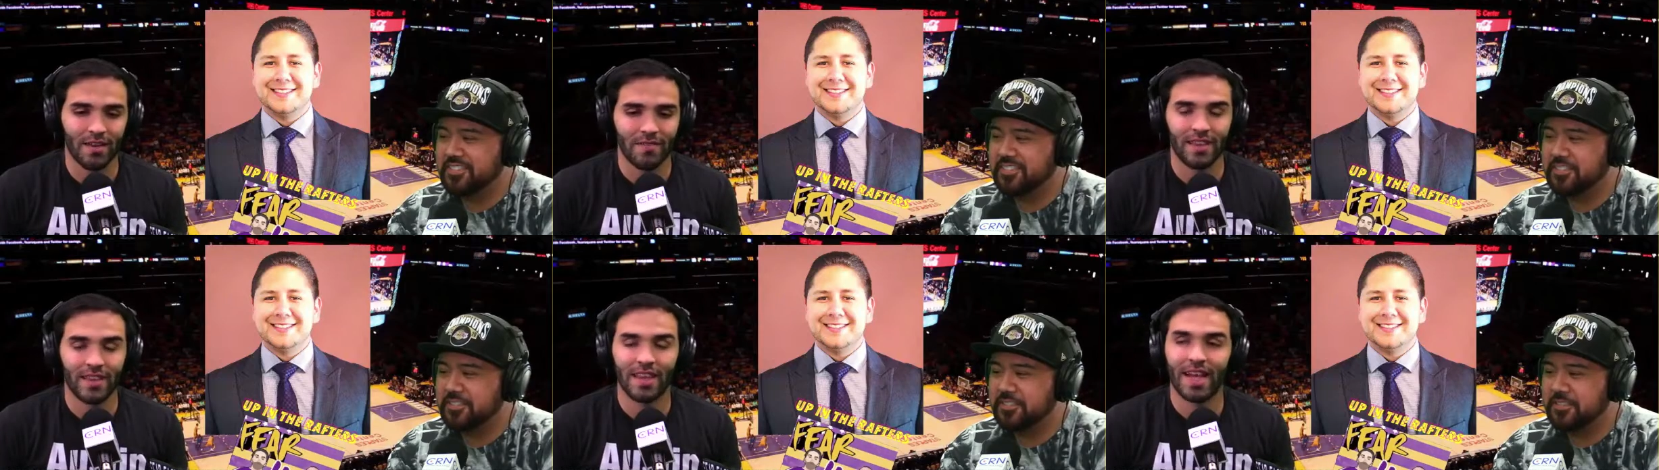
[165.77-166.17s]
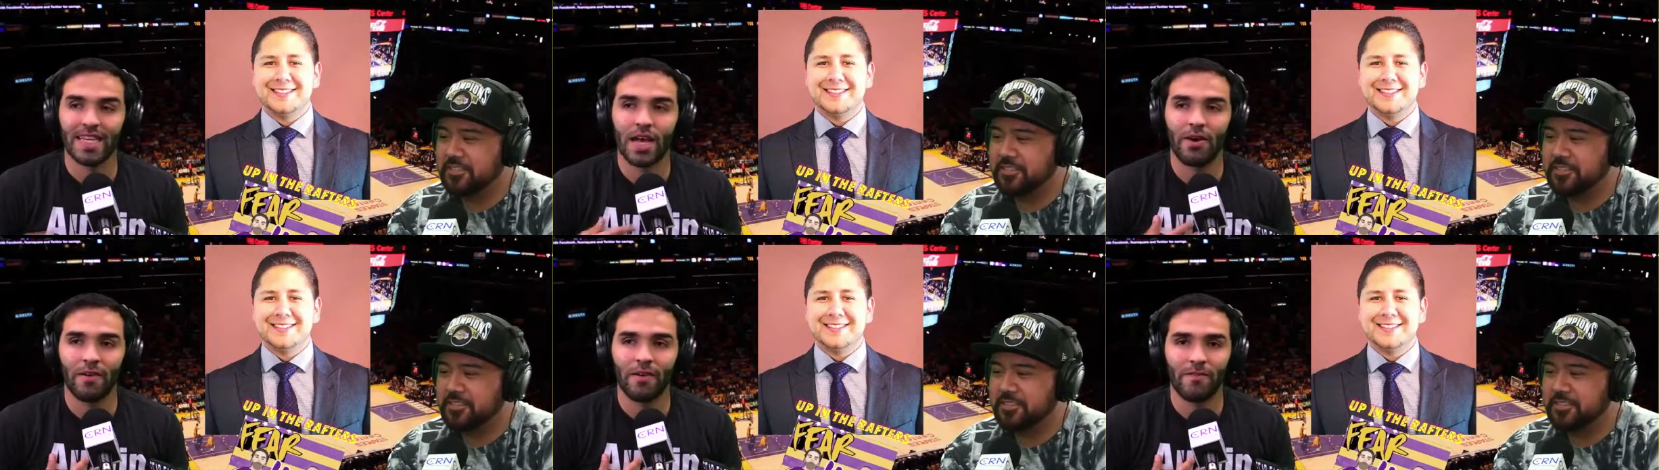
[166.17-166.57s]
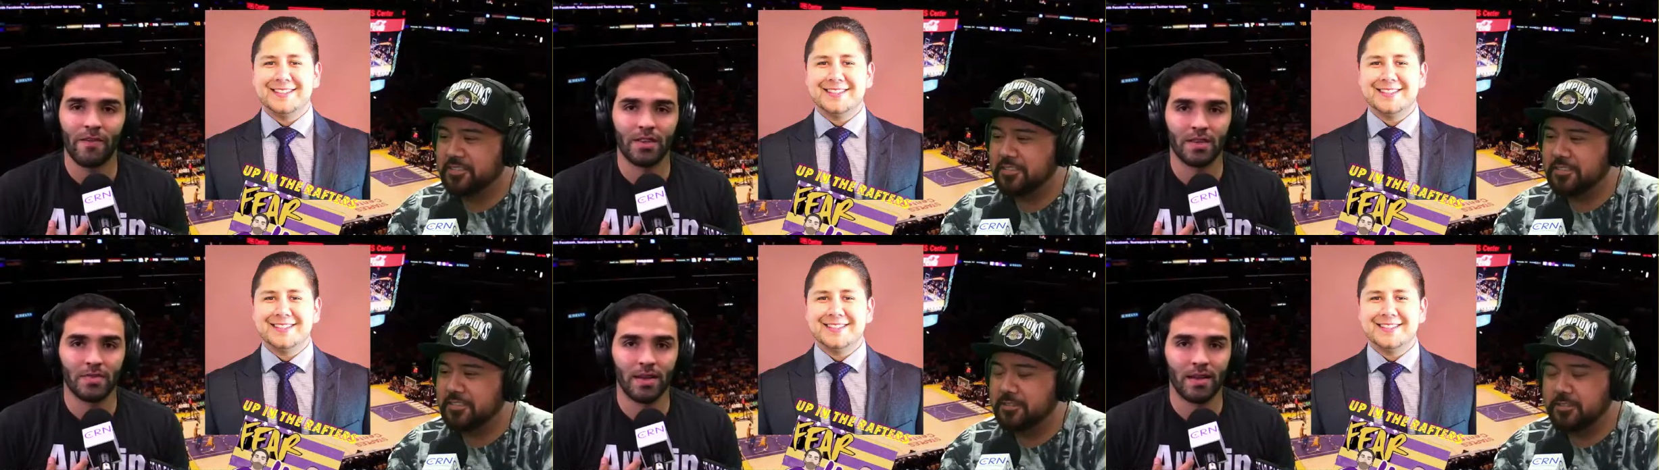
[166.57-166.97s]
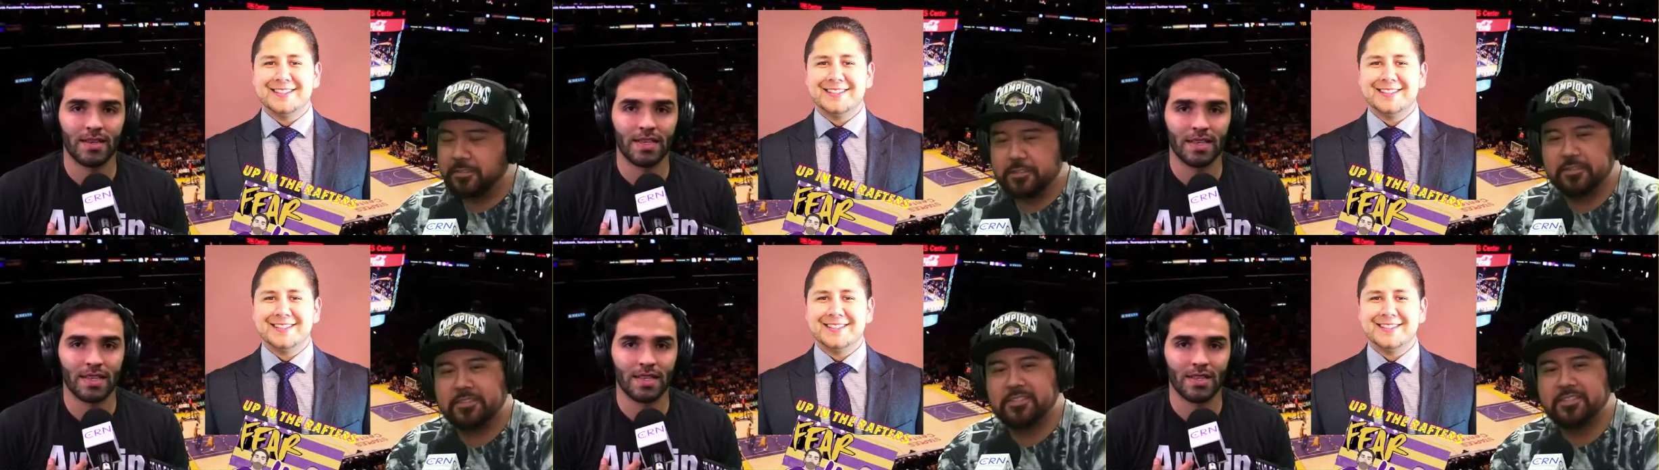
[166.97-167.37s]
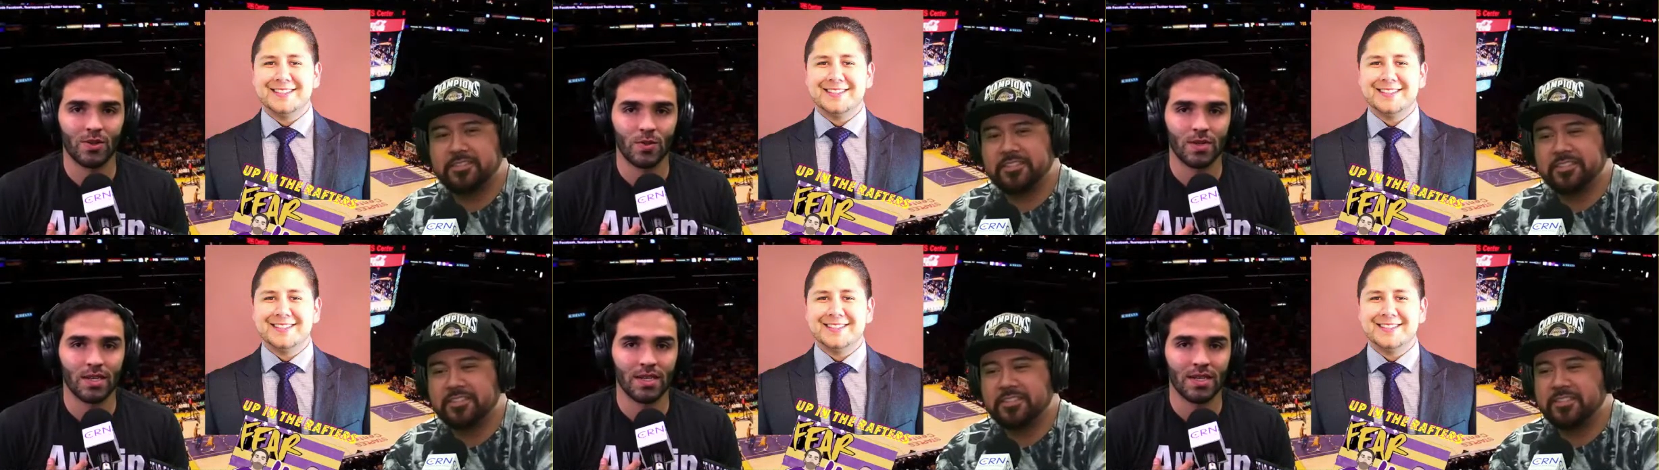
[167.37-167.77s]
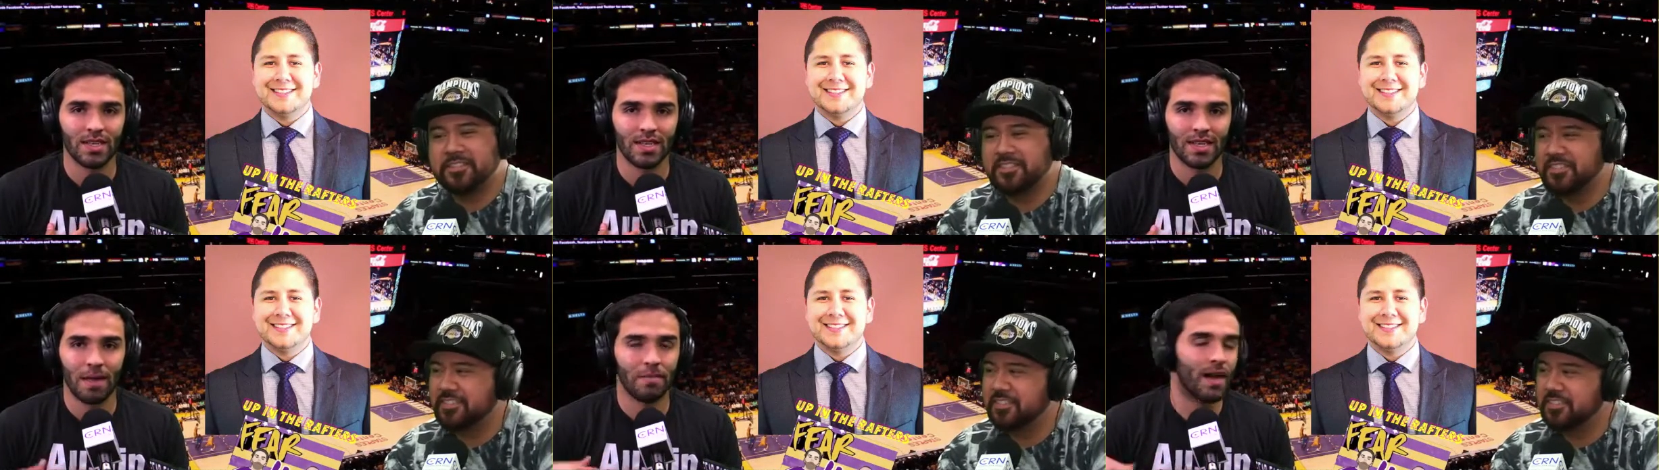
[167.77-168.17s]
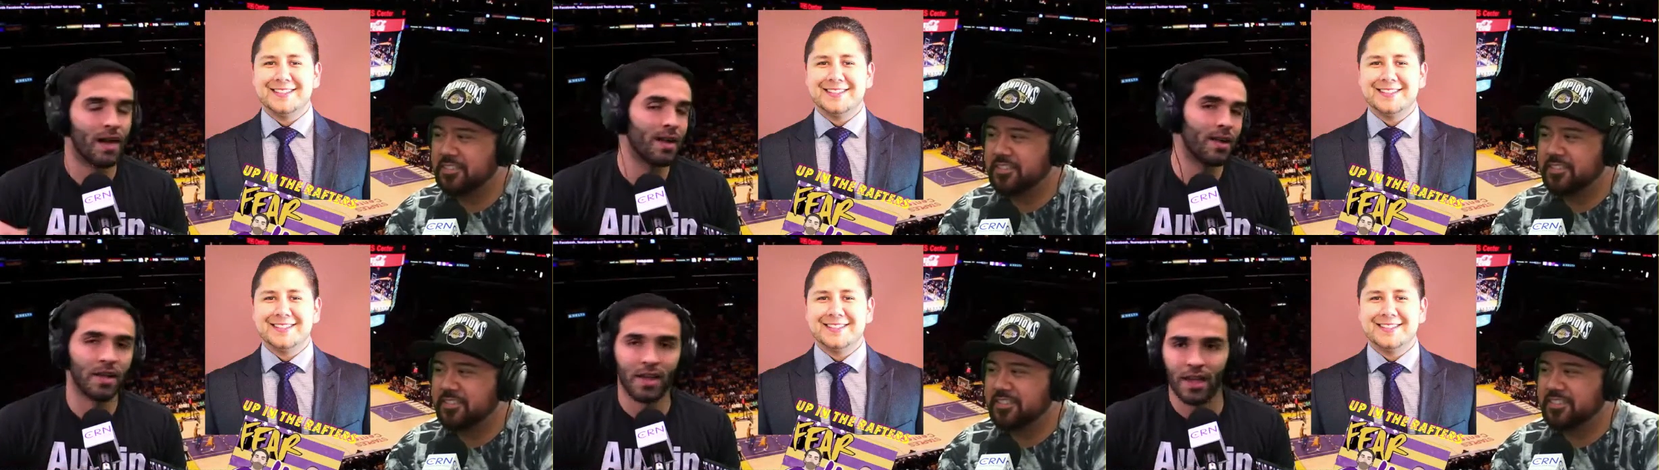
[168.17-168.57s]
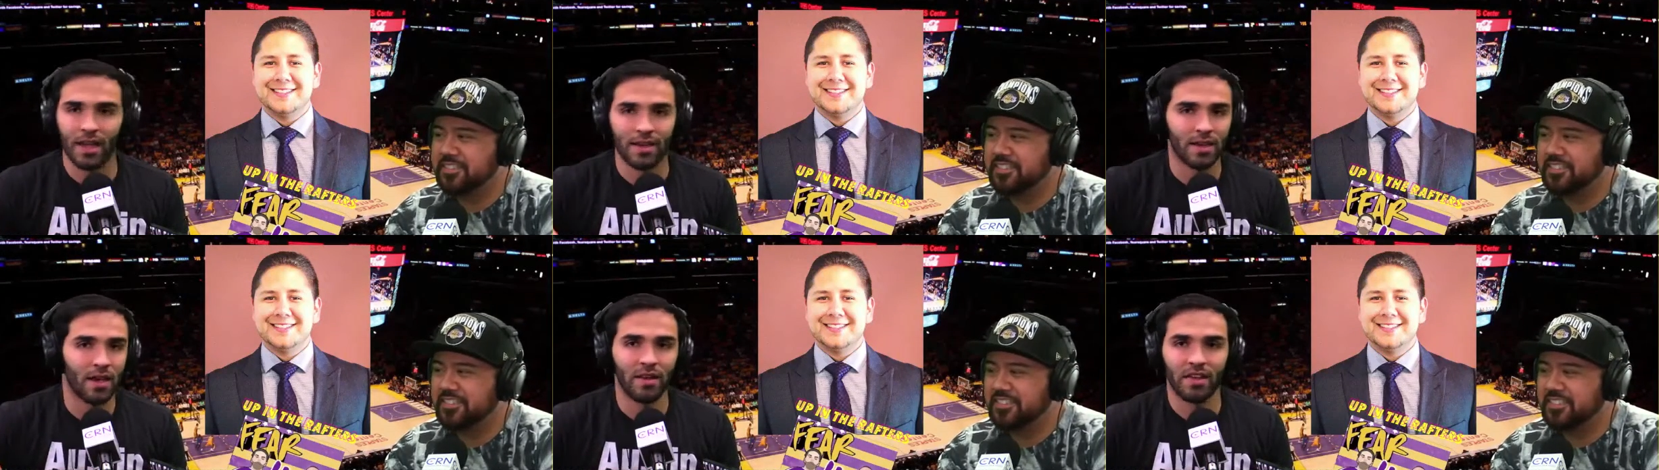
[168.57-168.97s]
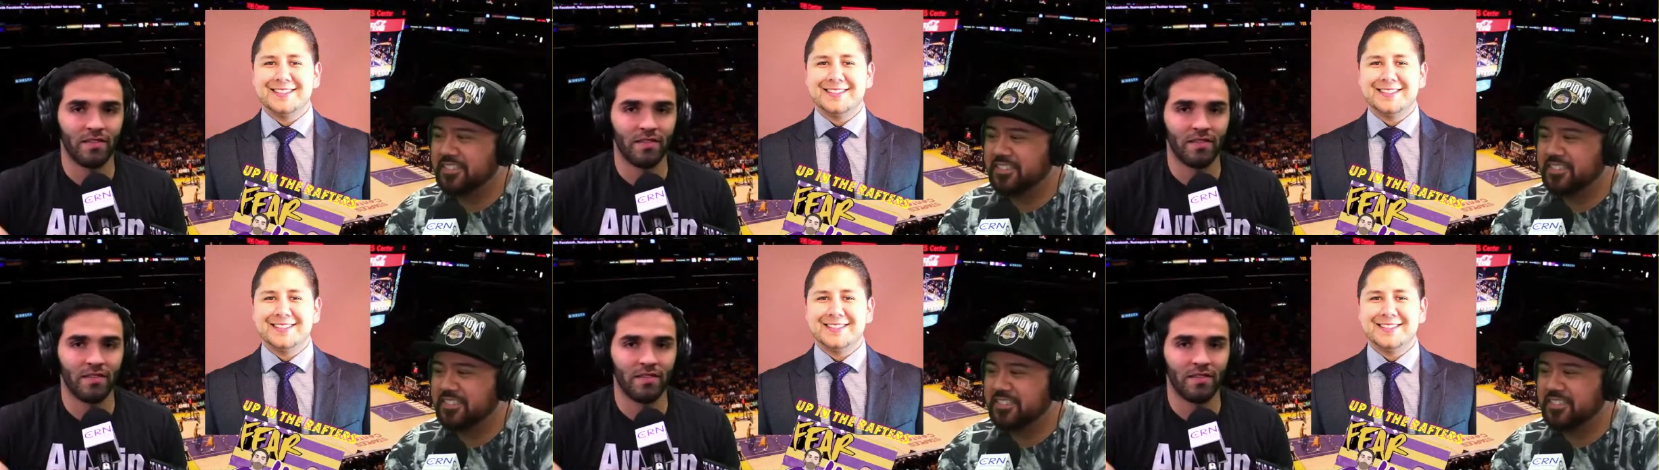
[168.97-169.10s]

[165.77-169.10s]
Speaker 1: And that's how I felt about season three because I'm not again gonna give